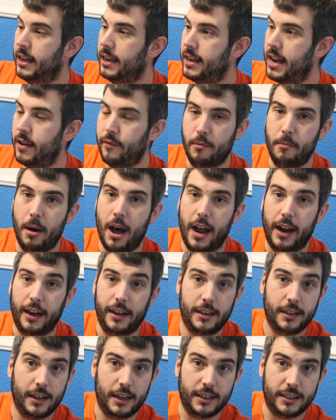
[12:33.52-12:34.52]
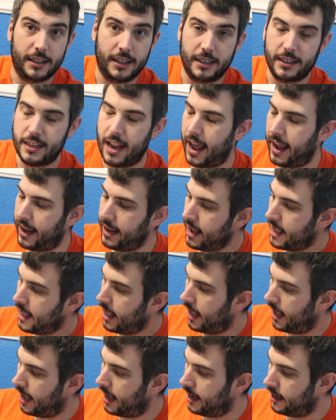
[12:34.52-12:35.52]
Never mind, as they say,
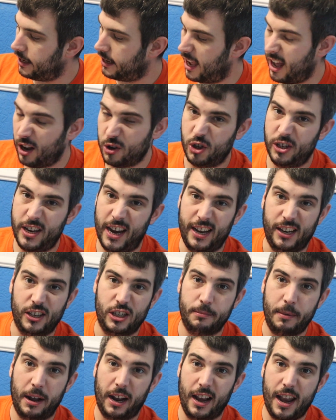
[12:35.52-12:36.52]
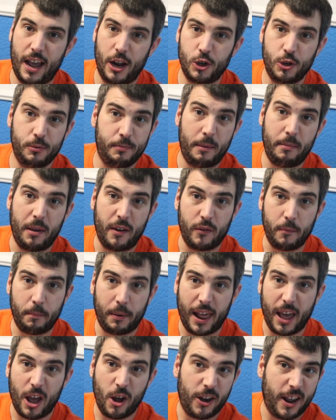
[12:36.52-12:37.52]
and I'll just add it to my collection, maybe have a
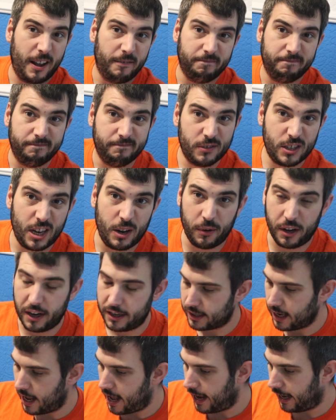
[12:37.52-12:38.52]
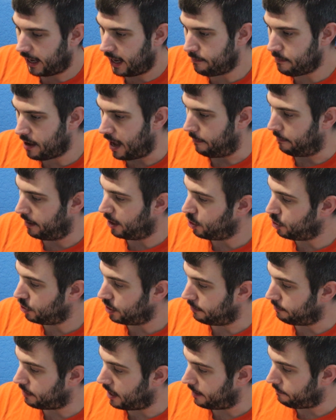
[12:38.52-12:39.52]
play on it, see what it's like. It might be good,
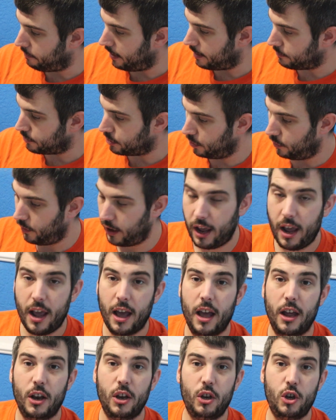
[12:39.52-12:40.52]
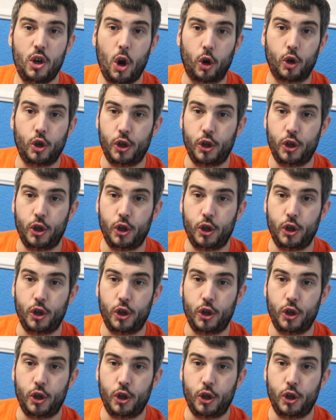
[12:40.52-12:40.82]
it might be absolutely dog